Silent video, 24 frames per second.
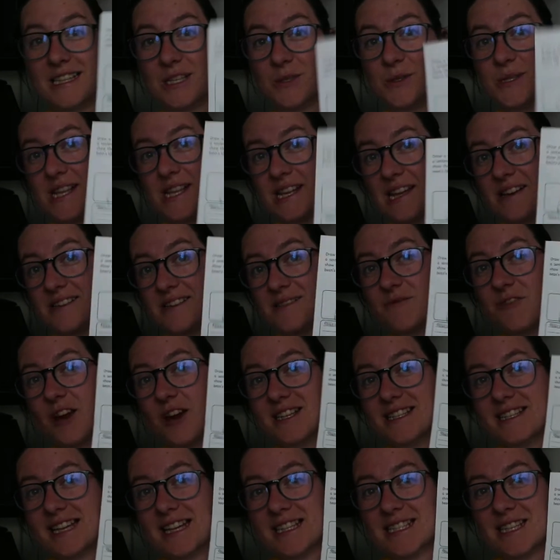was the last
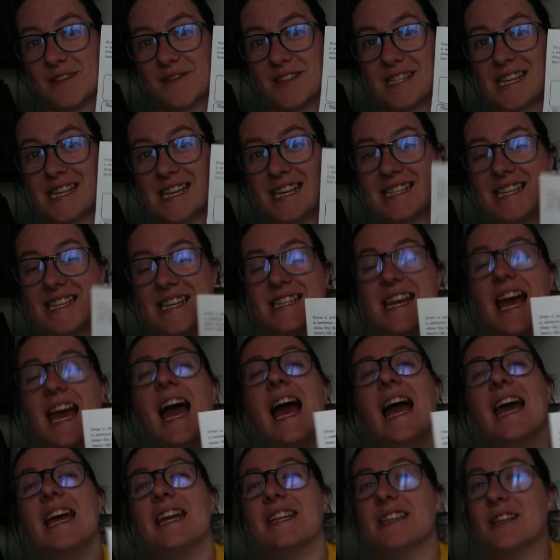writing activity he did.
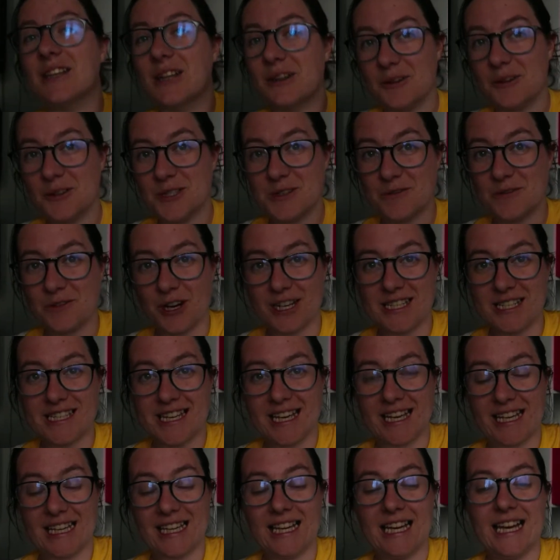He'd done a lot of
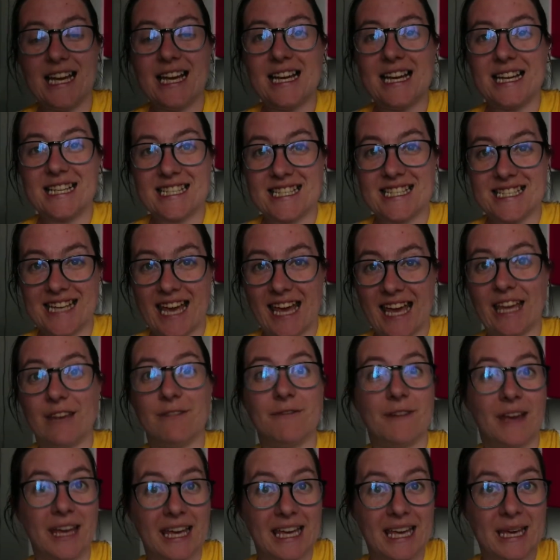writing today
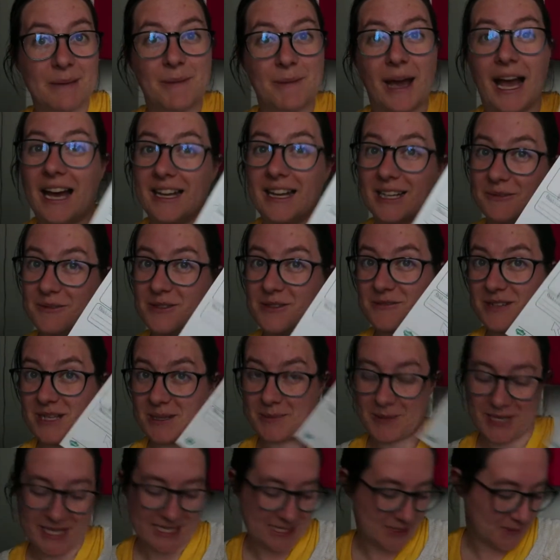for him and I was really
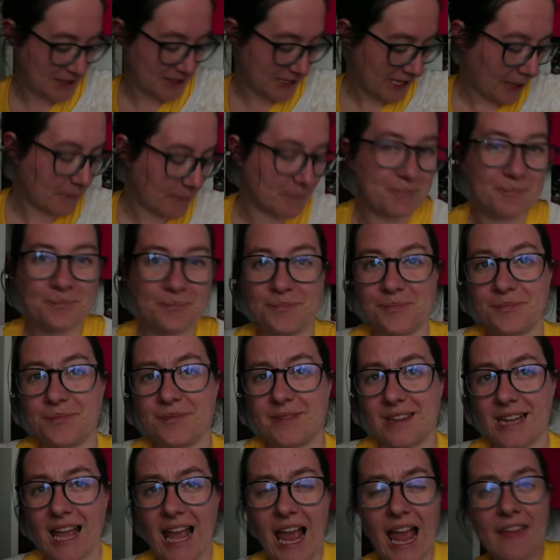pleased with that.
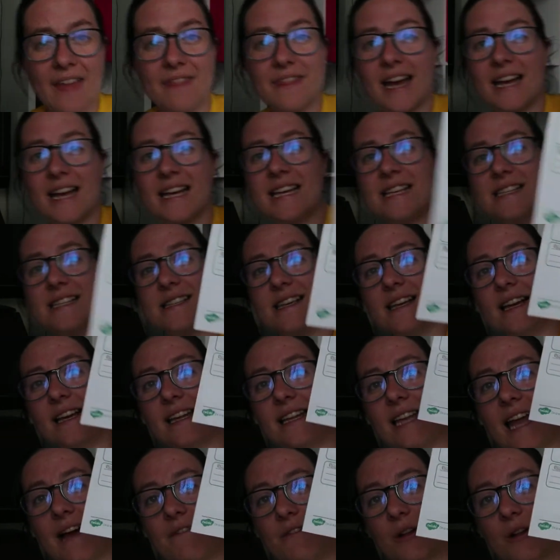And that is
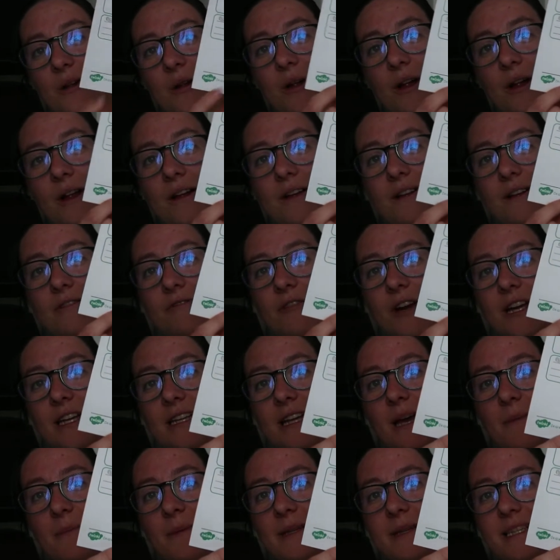level right
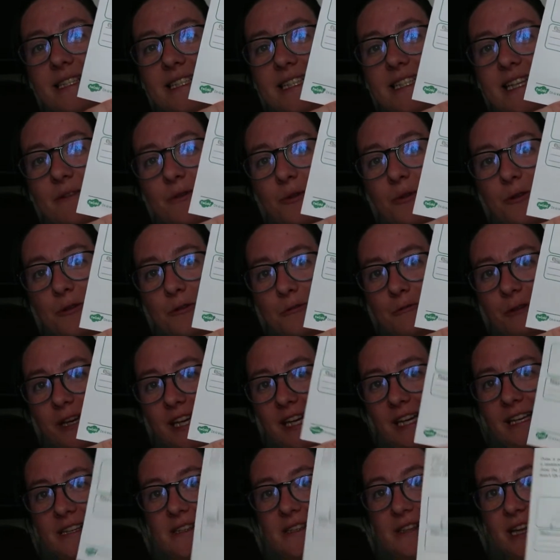ability level
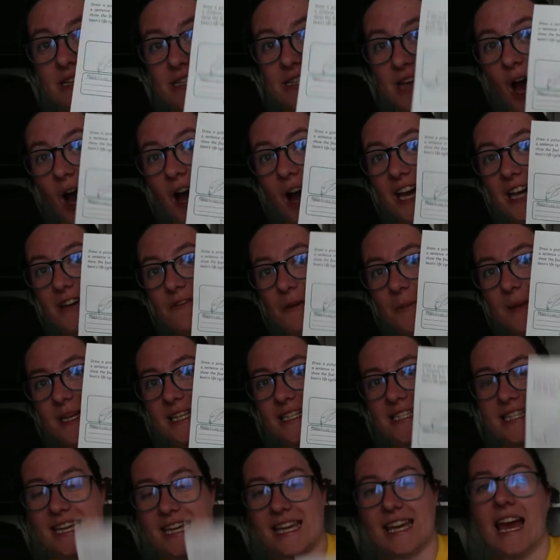three, so that's a higher
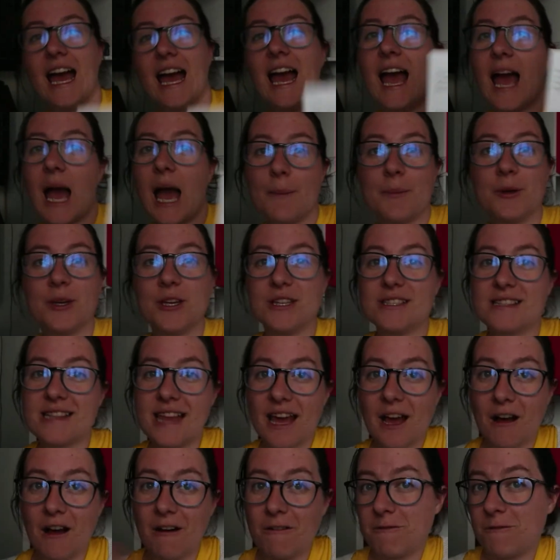ability. And because they
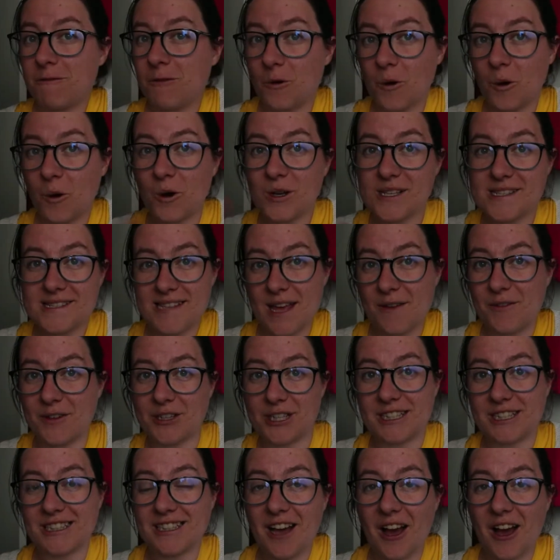are four, seven
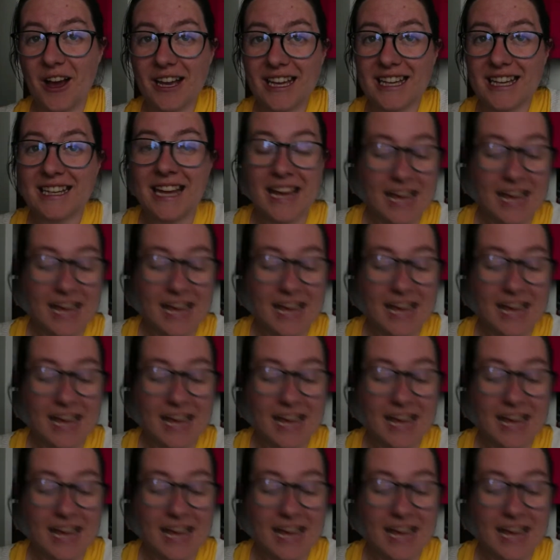and nine,